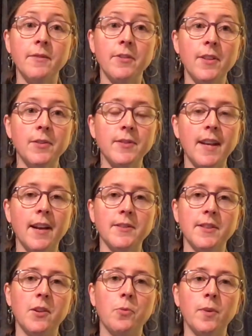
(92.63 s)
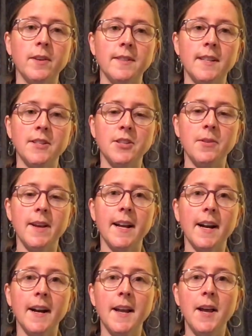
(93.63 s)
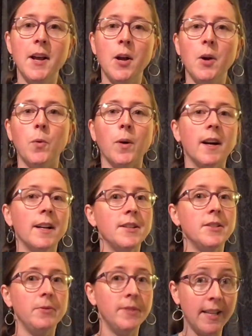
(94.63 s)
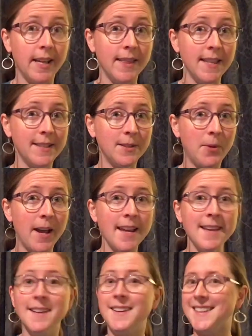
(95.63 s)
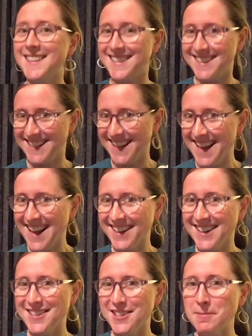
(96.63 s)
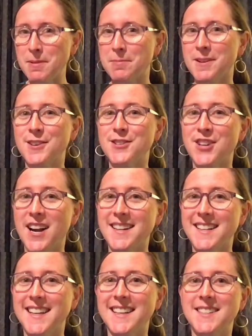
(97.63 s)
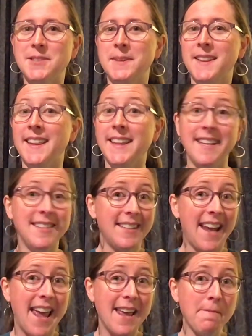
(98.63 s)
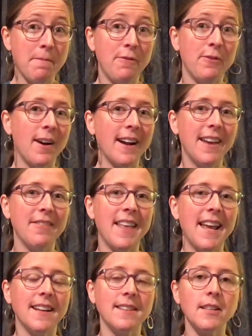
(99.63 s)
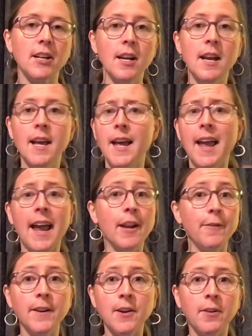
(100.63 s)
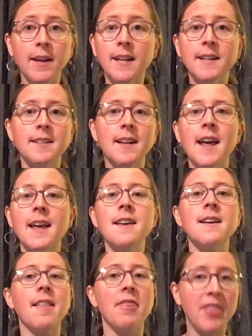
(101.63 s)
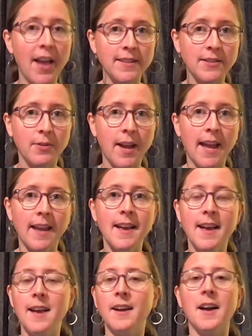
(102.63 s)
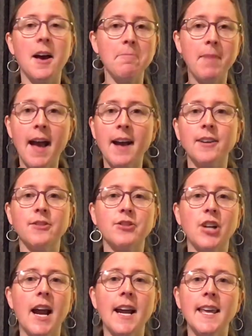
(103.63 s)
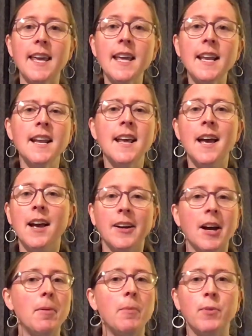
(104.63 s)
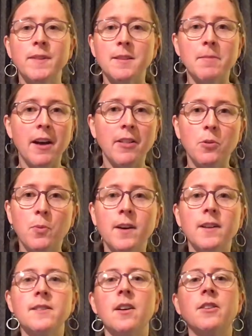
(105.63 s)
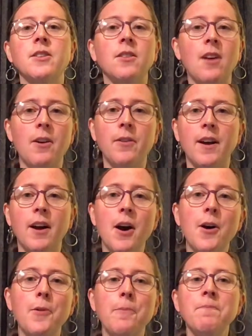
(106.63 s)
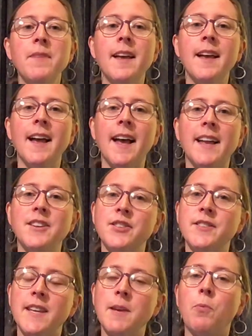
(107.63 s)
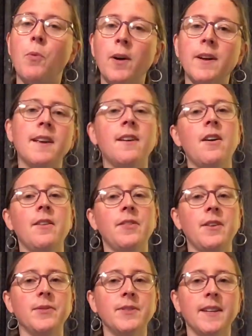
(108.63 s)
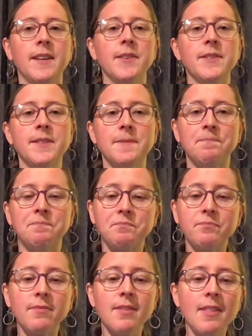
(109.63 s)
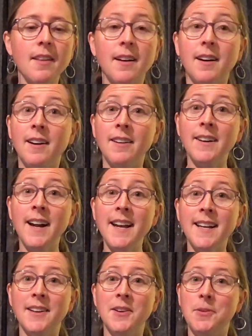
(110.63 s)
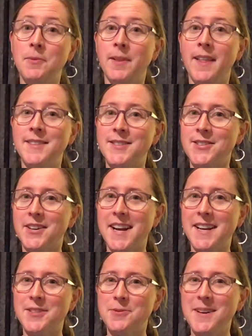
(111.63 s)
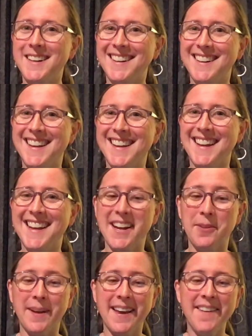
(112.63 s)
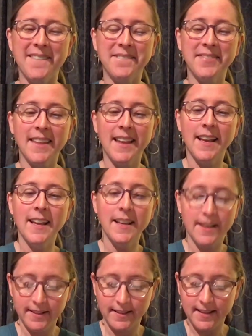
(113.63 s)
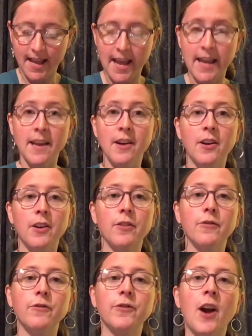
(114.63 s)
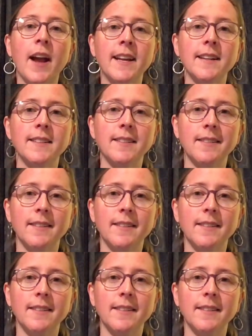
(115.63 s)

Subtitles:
for those sounds in the words that you hear. We're going to do 10 this way. See how you do. Remember, you're trying to get to at least 8 before I give the answer. And if you don't get it today, that's okay. Come back, try again, come up with some other words on your own at home, and just keep working on those skills. All right, well, let's start H1. Here we go. Say fright.